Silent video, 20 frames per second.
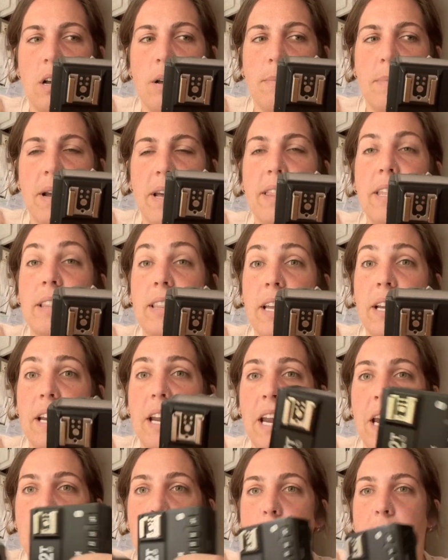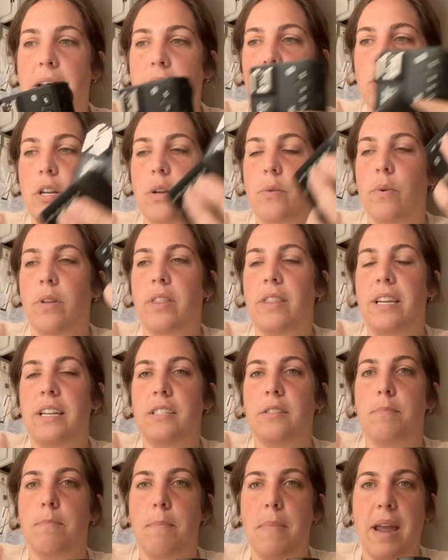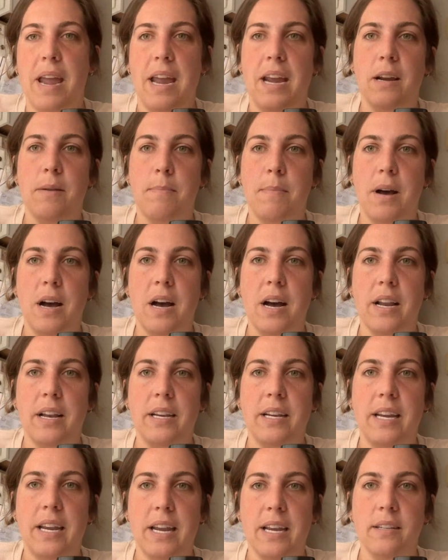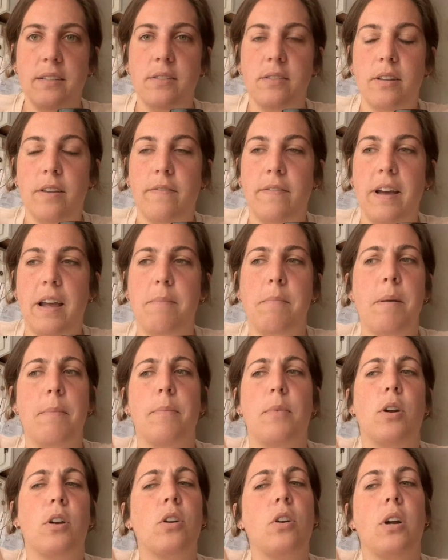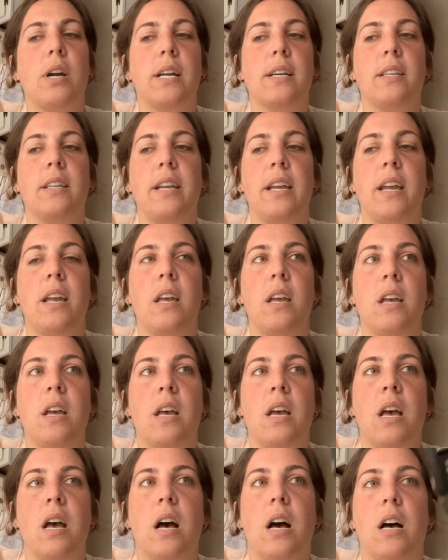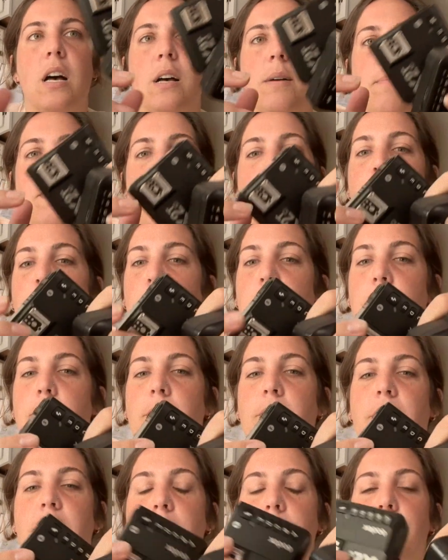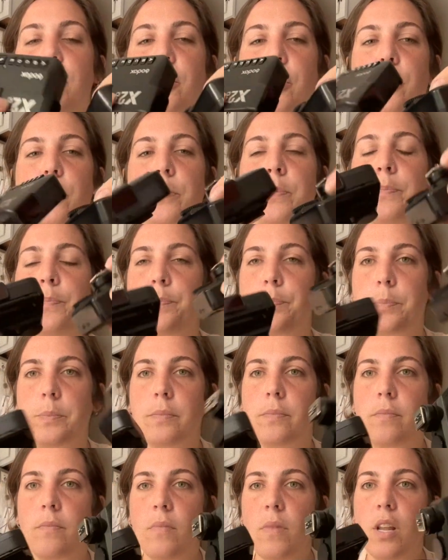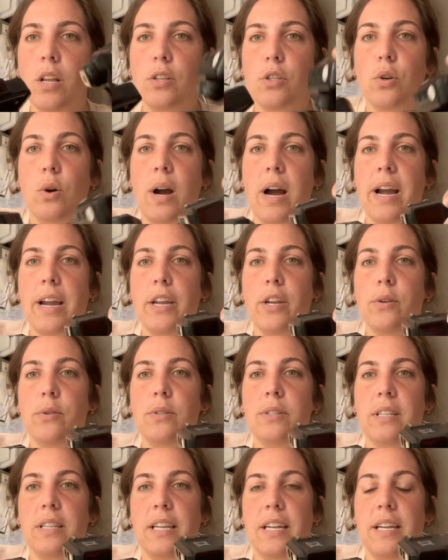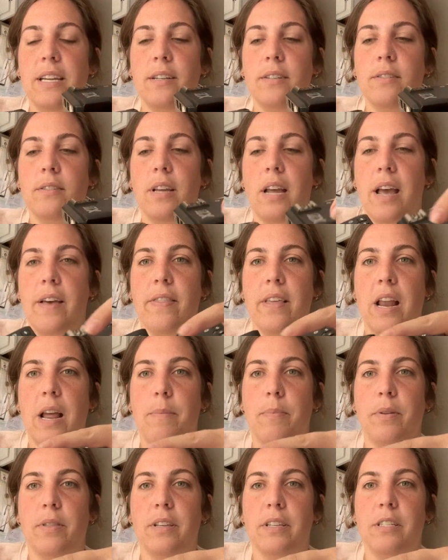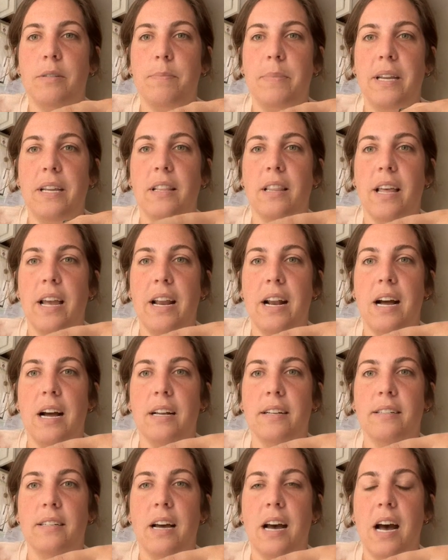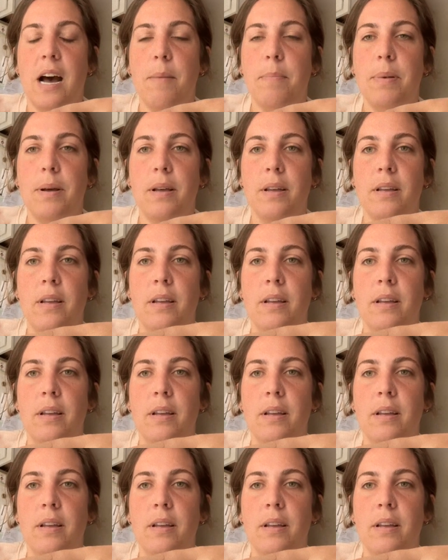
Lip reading: I think they came actually with these MagMod kits, if I remember correctly. I know some of them do. So I use these, and then I put the speed light on top,